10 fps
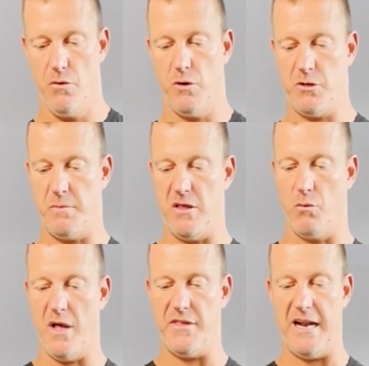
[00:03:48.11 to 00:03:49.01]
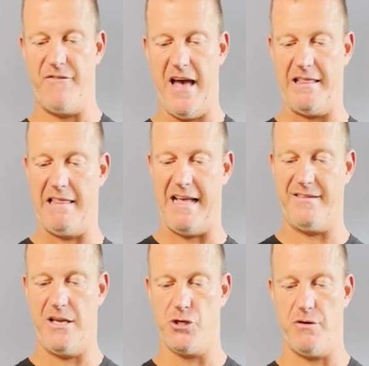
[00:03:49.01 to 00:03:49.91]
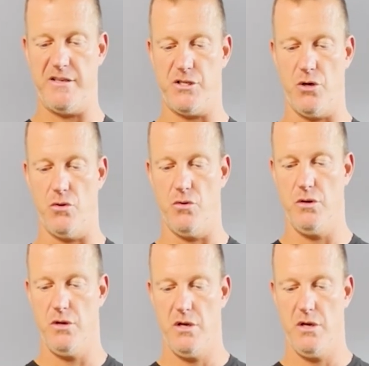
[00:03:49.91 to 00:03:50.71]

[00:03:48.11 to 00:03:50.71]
which would be the one that I've had less injuries to.